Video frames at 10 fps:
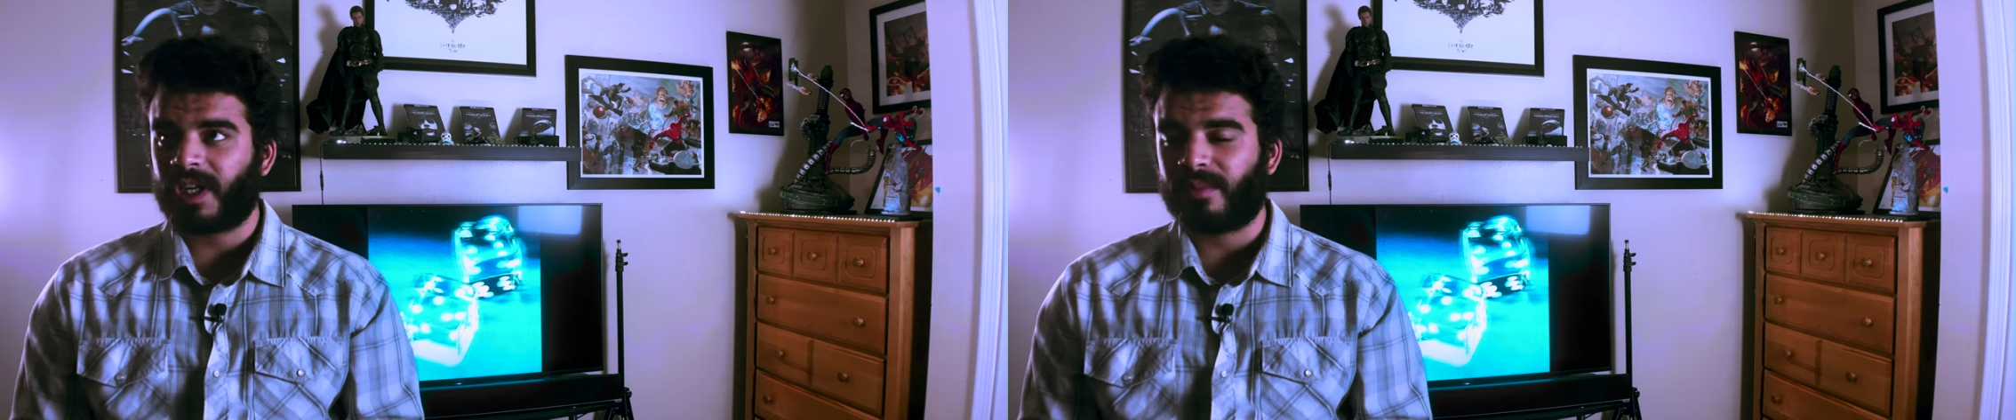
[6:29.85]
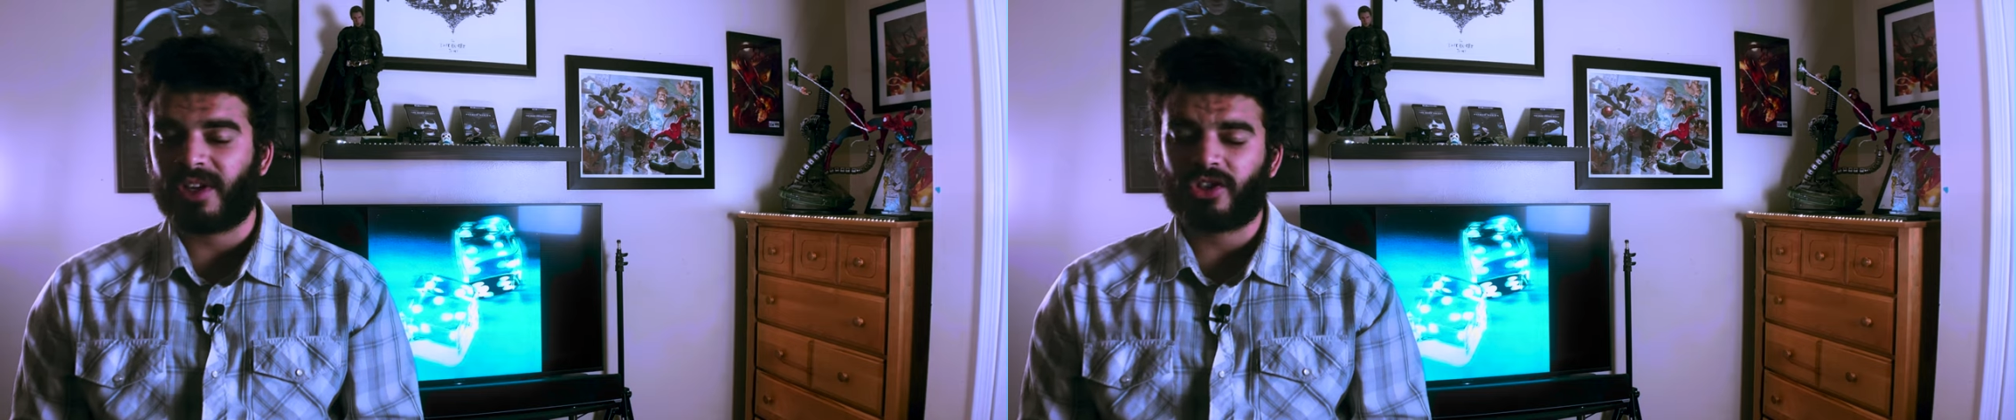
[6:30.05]

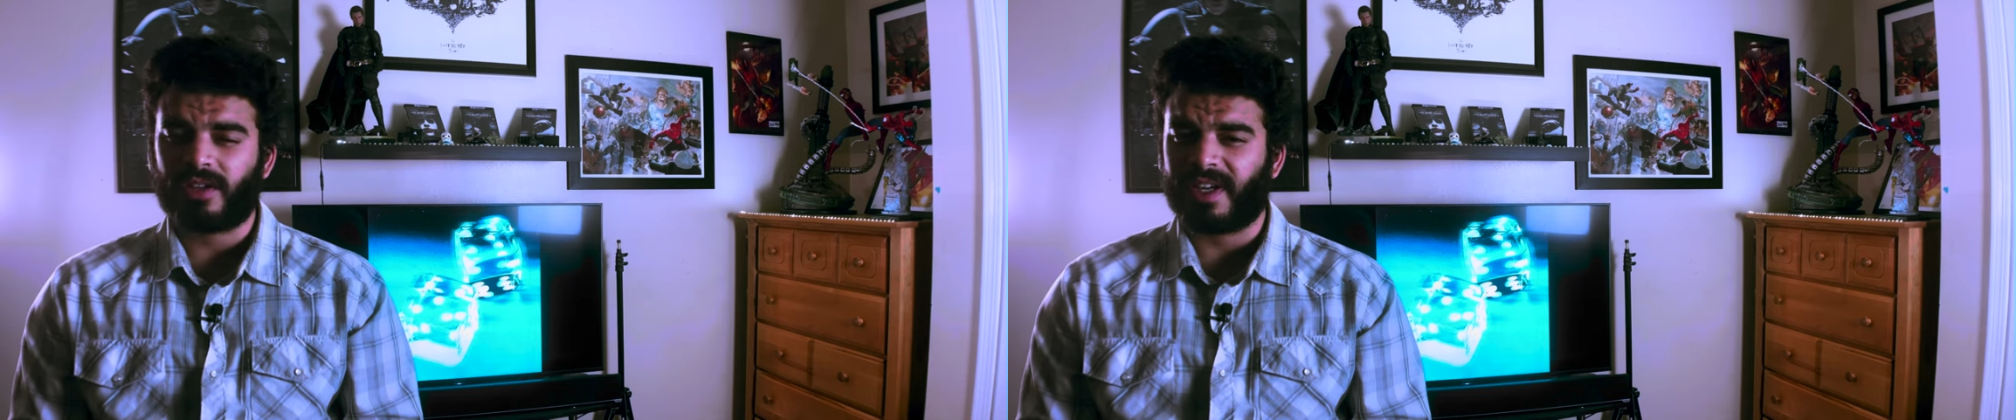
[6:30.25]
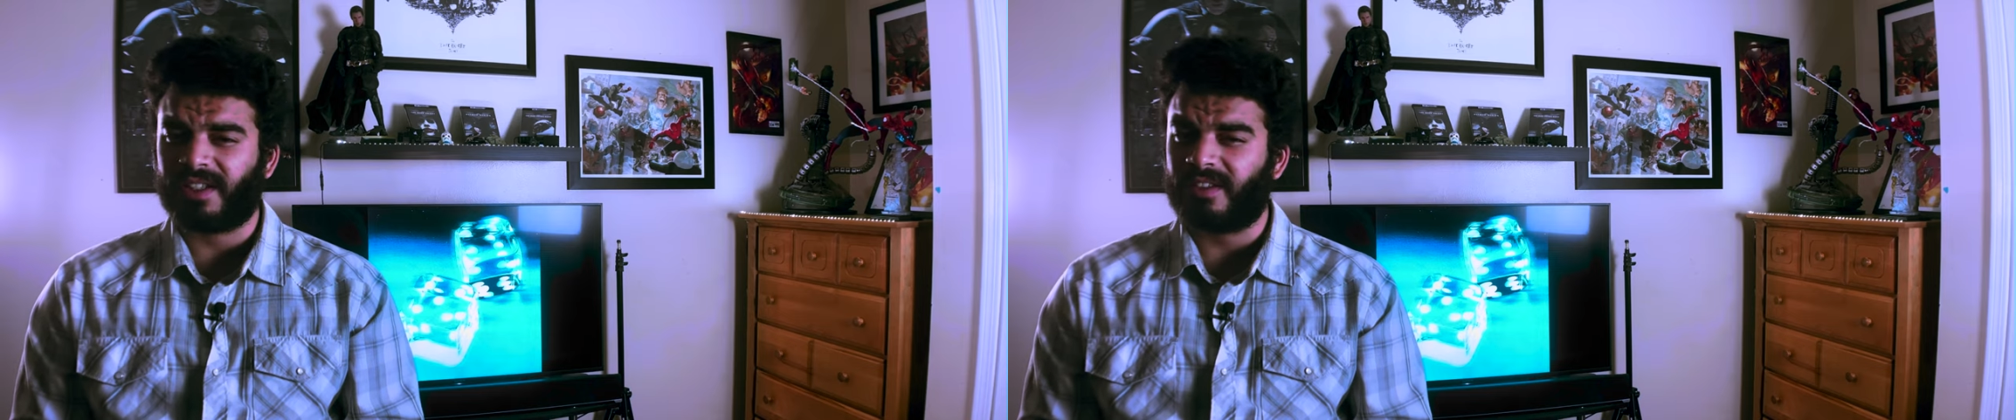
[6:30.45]
I'm not sure if
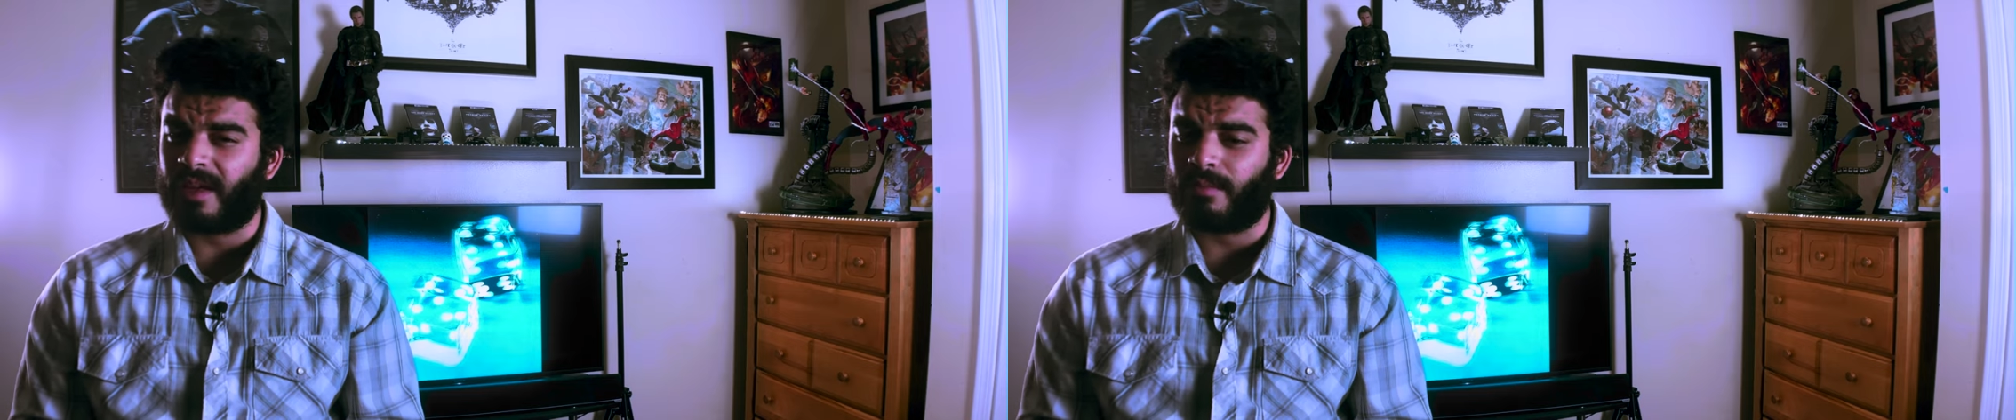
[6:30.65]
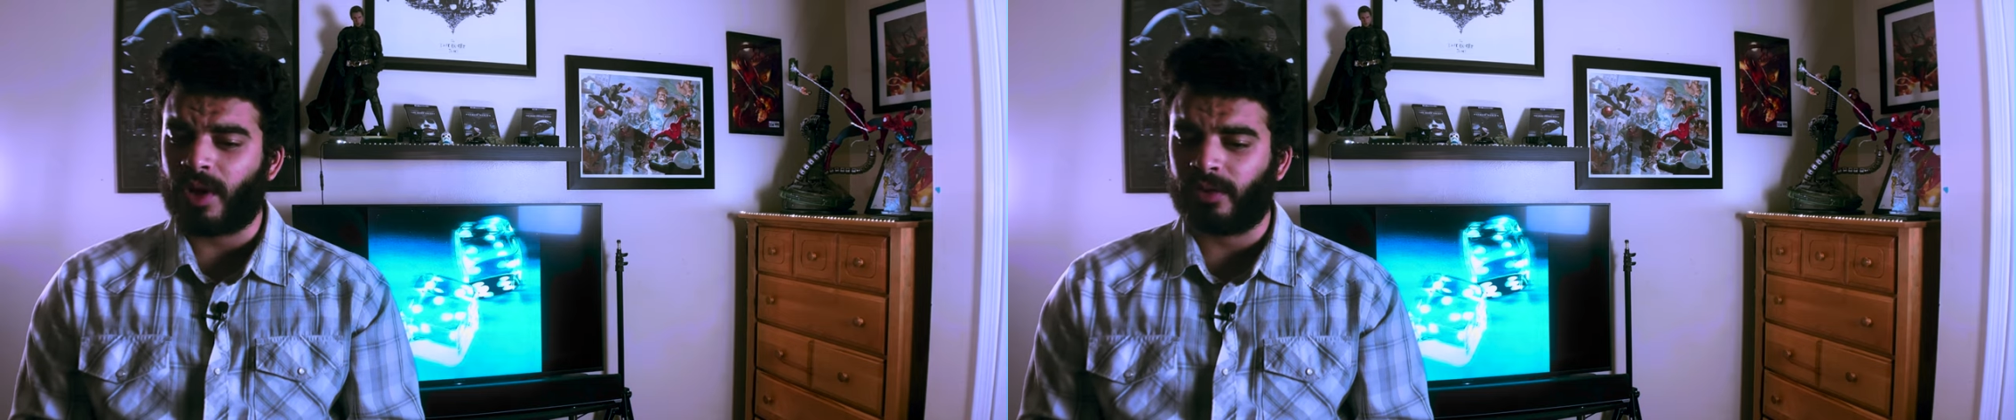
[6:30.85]
I could say
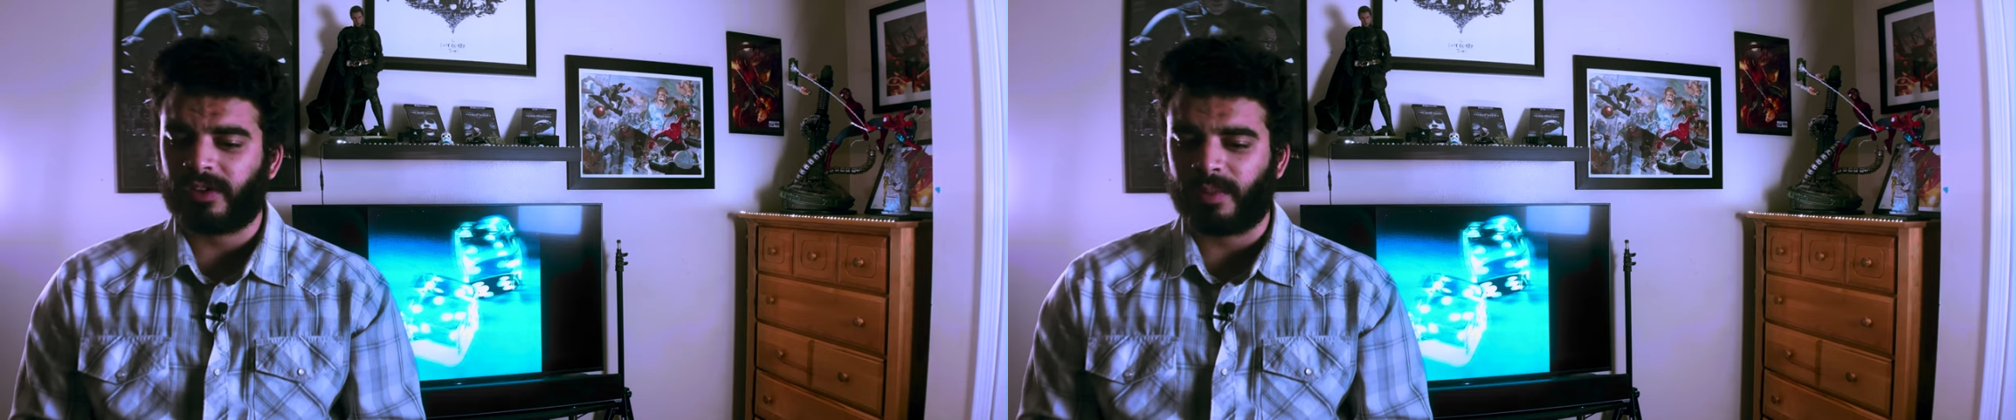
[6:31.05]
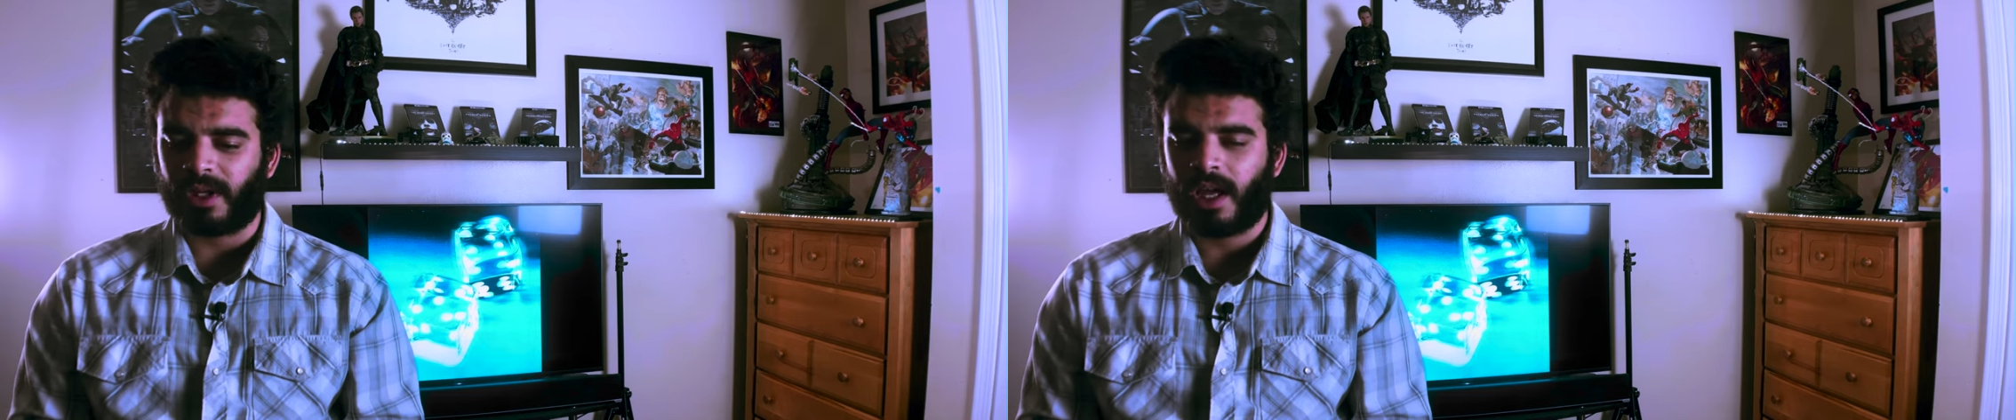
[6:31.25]

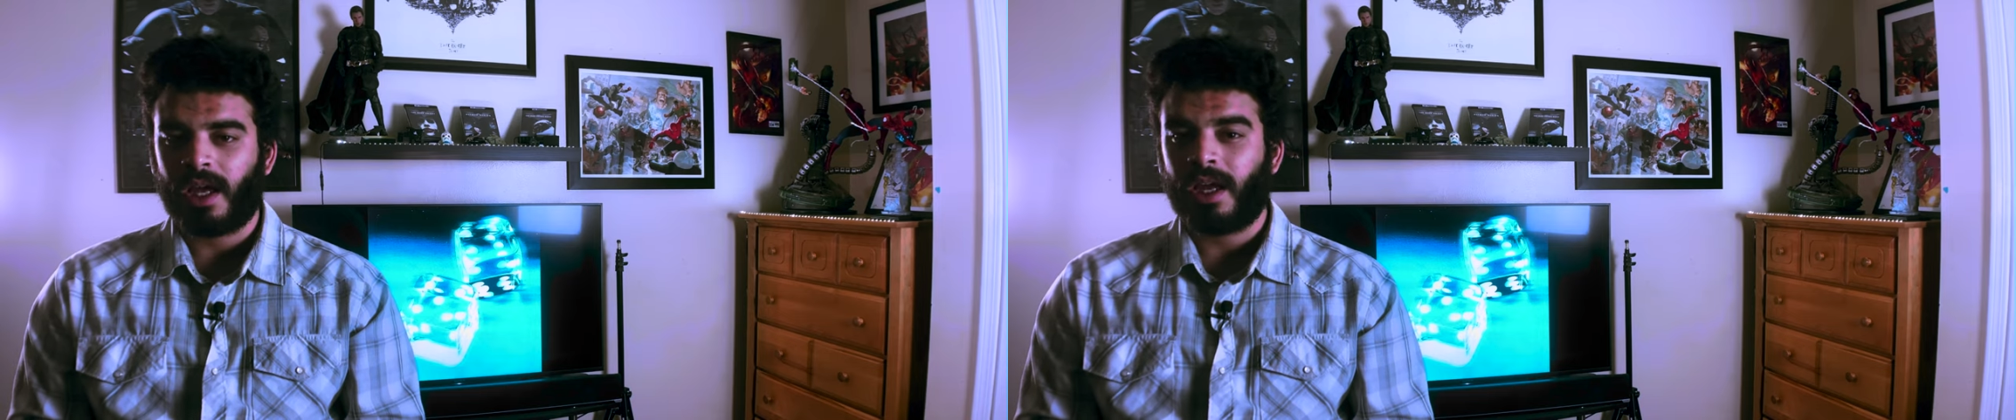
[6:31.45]
most, but